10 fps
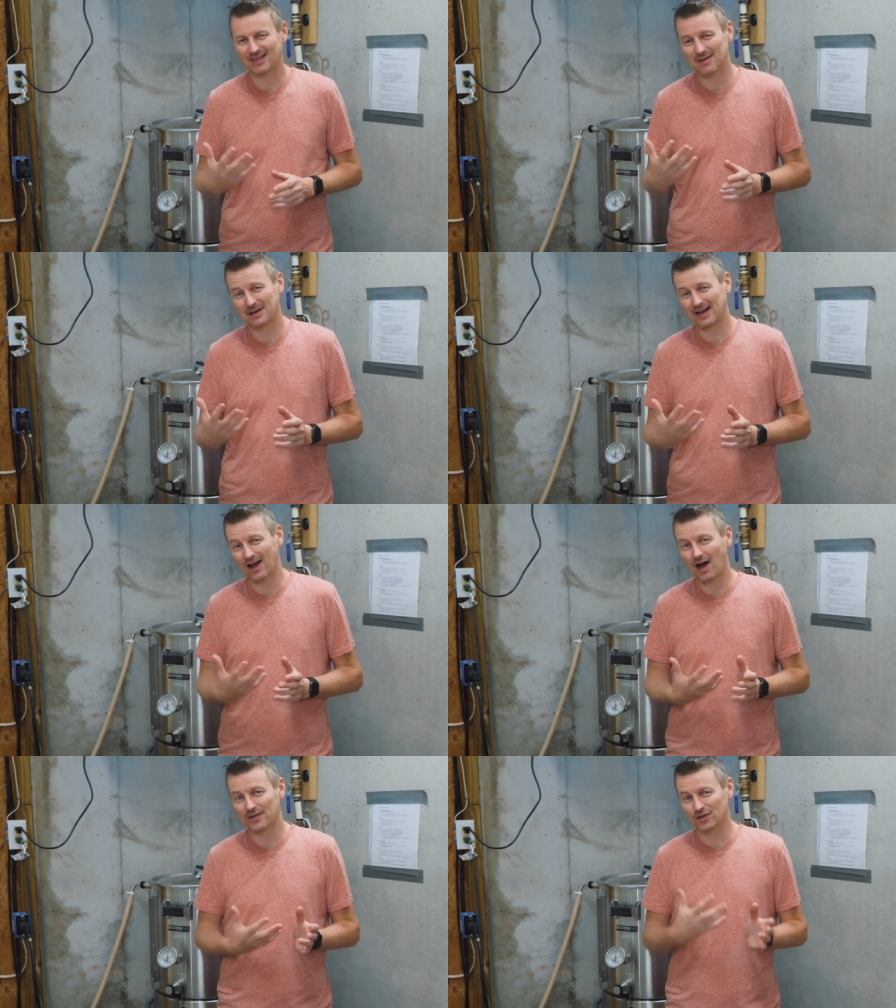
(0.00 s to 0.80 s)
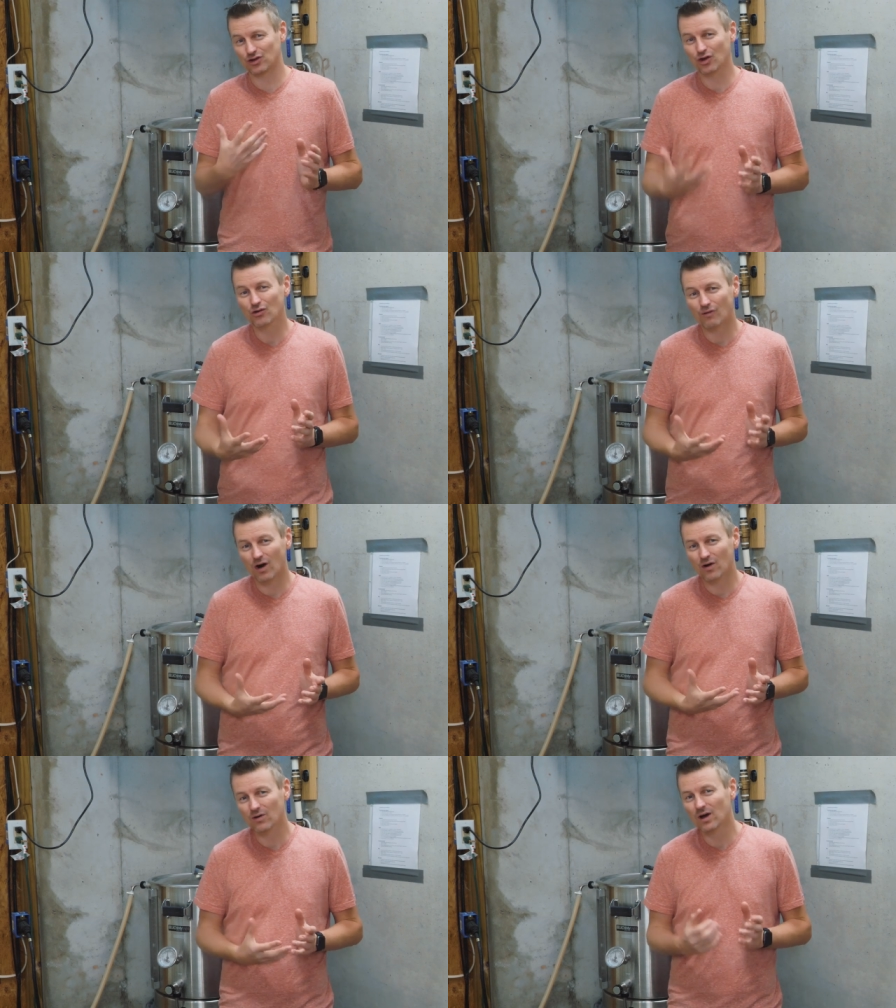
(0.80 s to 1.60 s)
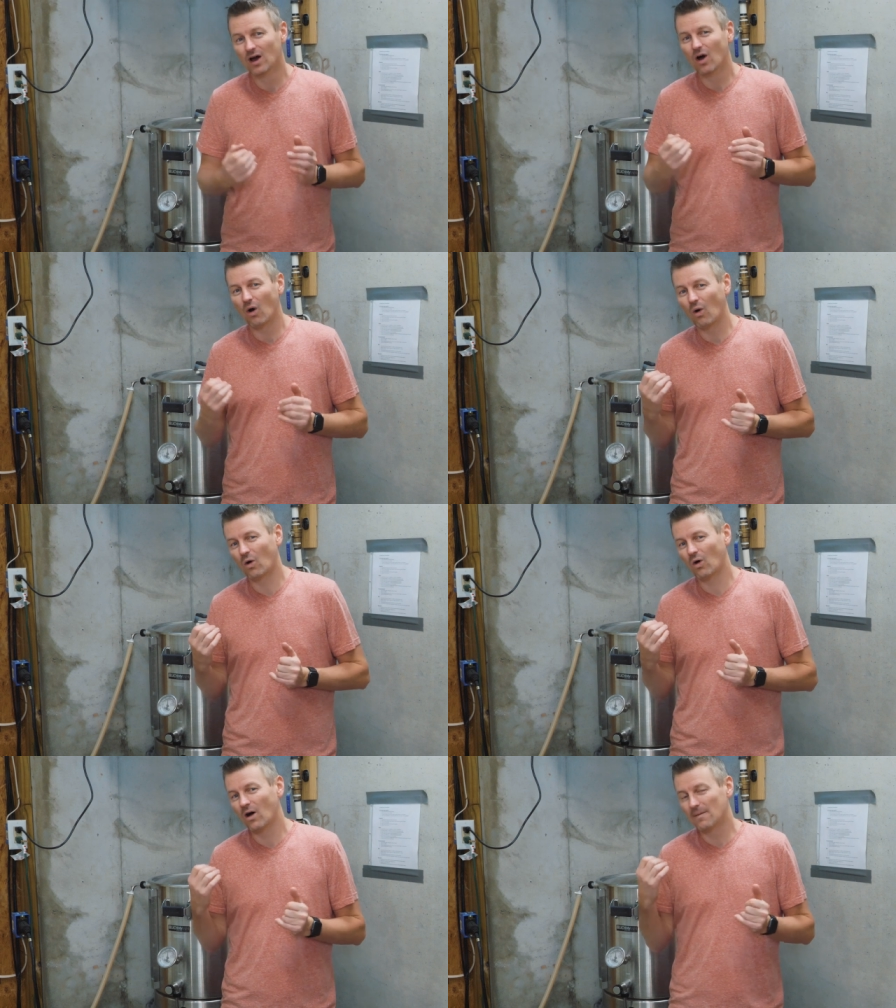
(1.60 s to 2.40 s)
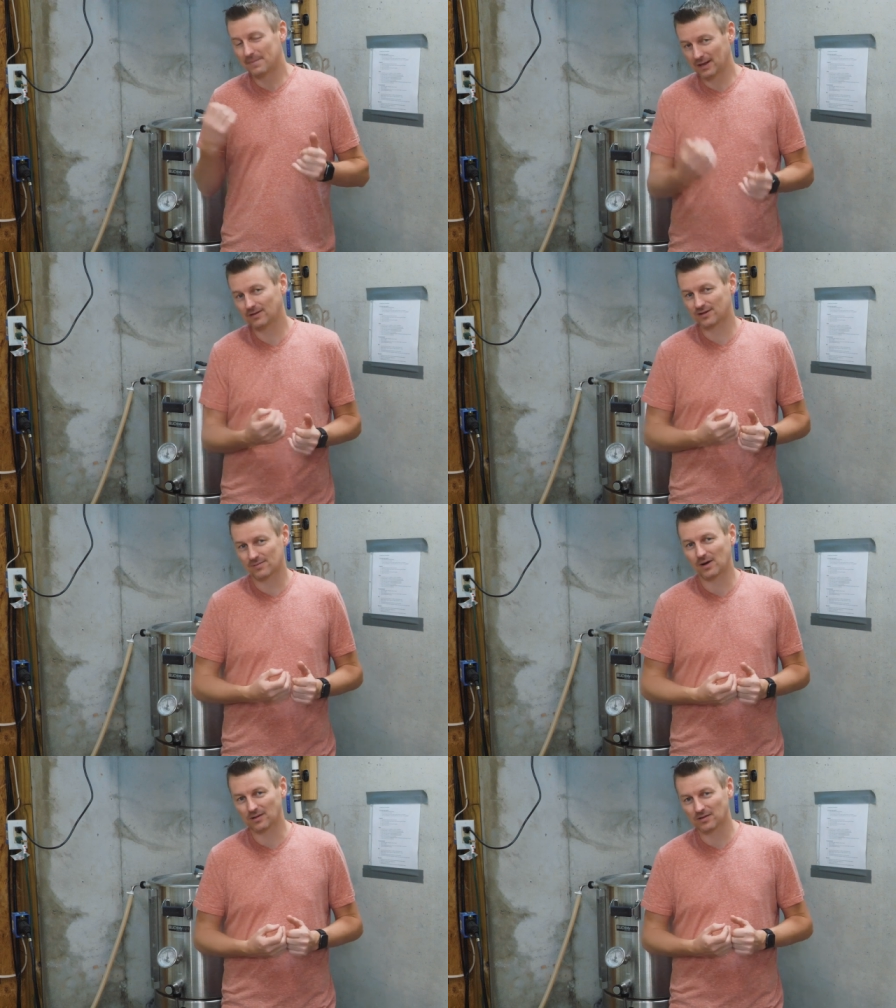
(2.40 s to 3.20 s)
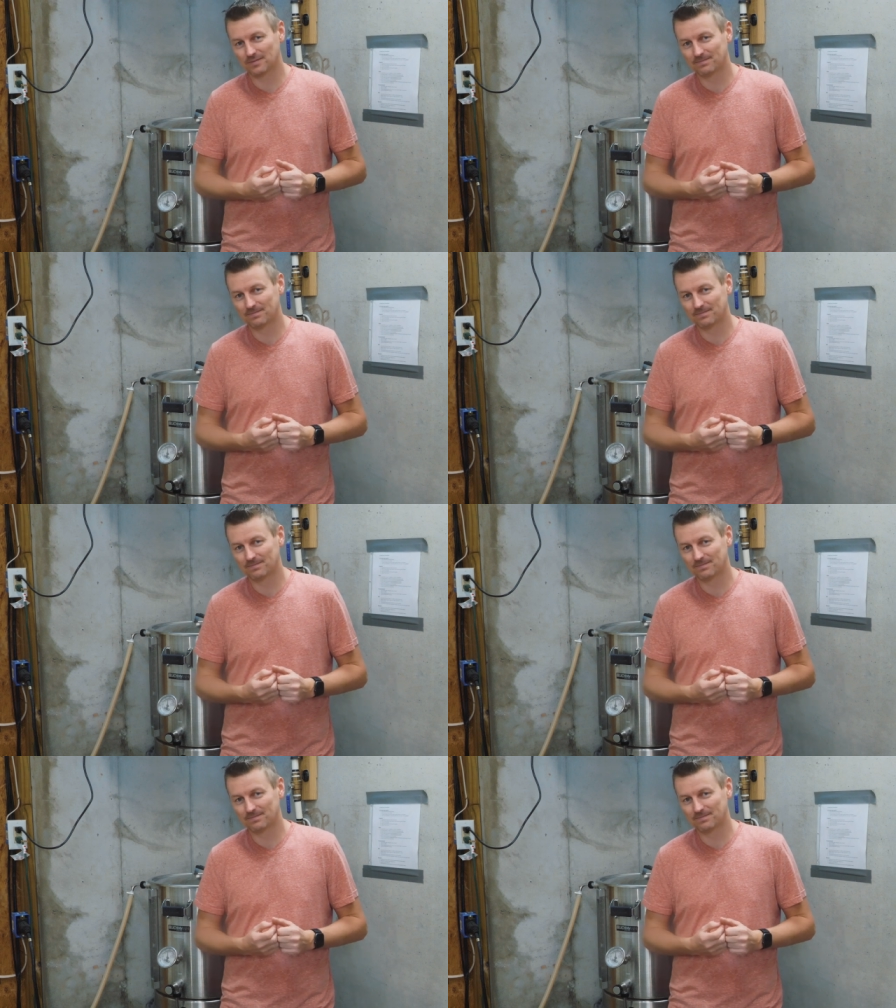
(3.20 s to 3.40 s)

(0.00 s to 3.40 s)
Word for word: typically either two row or Pilsner malt.